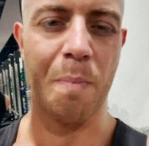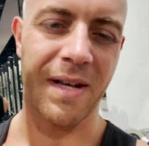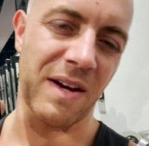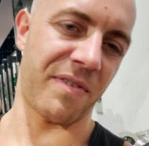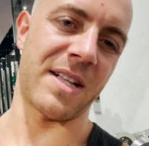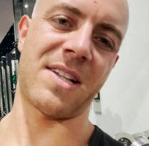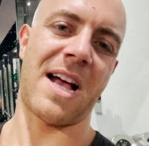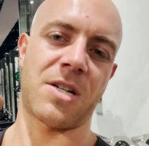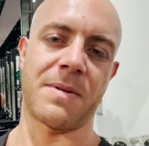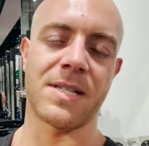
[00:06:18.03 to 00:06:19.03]
different
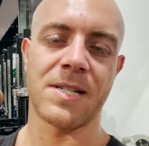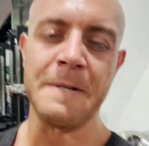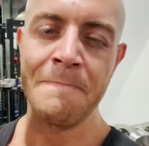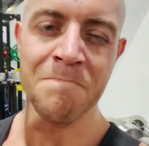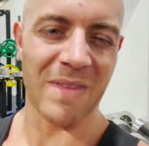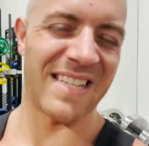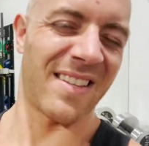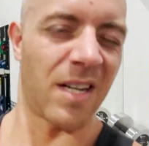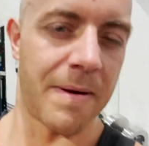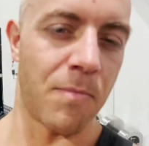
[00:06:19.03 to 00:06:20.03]
attachments, it's a
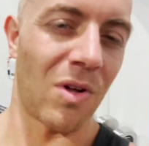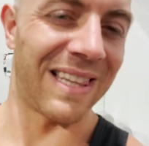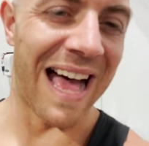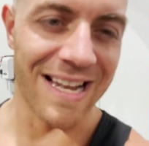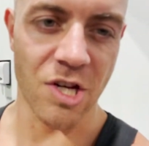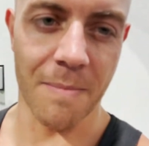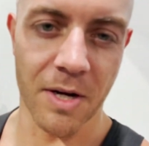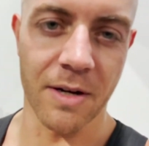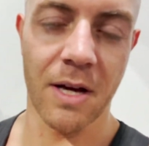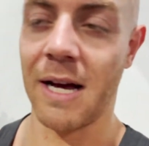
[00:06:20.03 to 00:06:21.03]
little bit more lat dominant.